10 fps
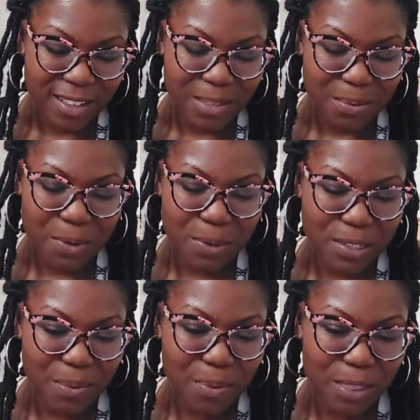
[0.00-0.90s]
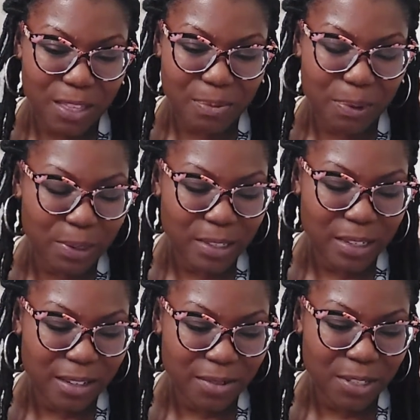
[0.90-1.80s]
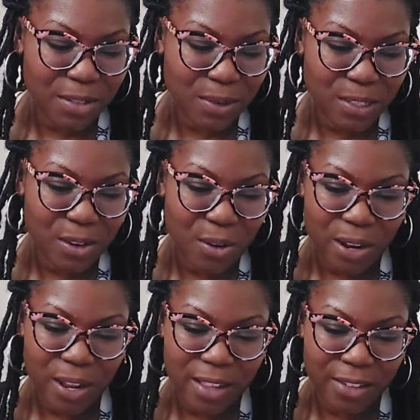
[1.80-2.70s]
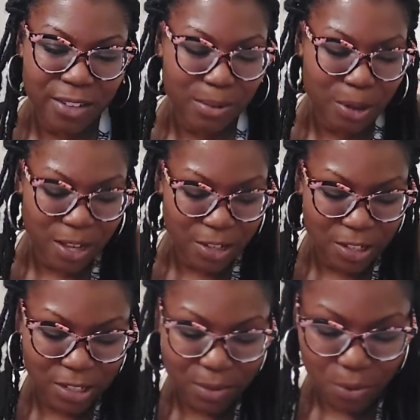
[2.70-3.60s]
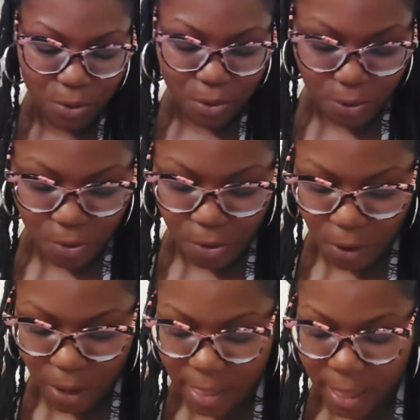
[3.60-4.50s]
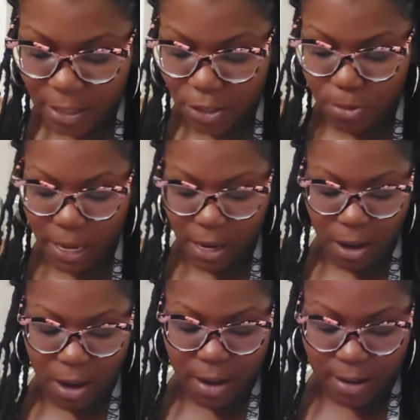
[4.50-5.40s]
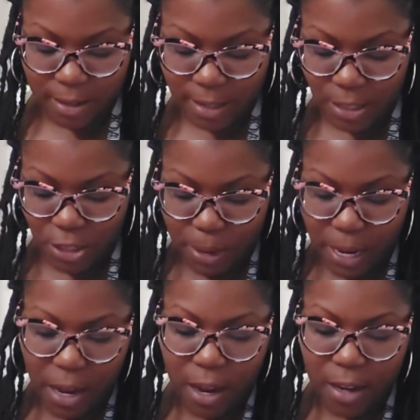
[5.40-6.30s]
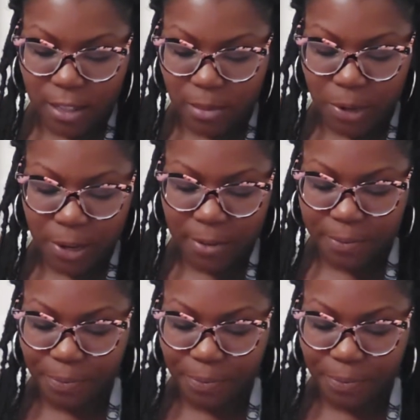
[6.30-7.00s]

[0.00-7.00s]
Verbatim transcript: Spirit, what's up with this person? What's what's going on in their subconscious? Ooh, okay, that's too many cards. That's too many cards, Spirit.